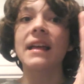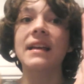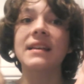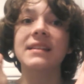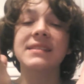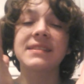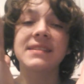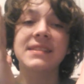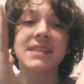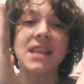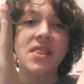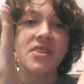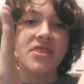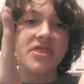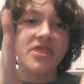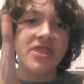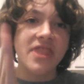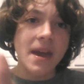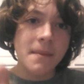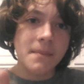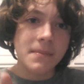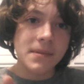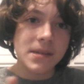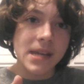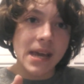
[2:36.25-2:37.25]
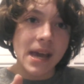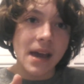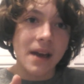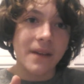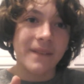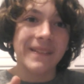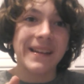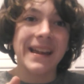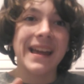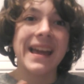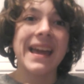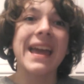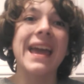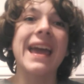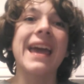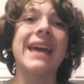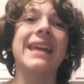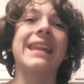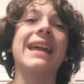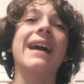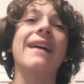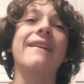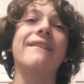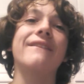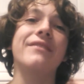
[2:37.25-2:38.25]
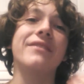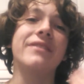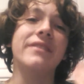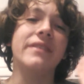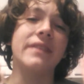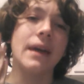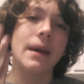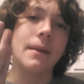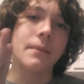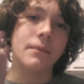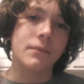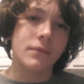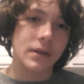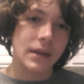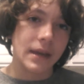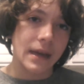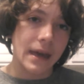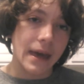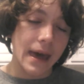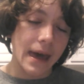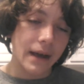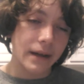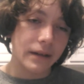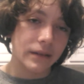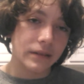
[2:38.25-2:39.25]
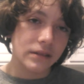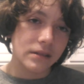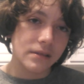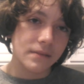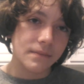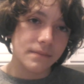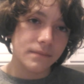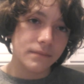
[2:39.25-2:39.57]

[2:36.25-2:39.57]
sit them down, and have them react.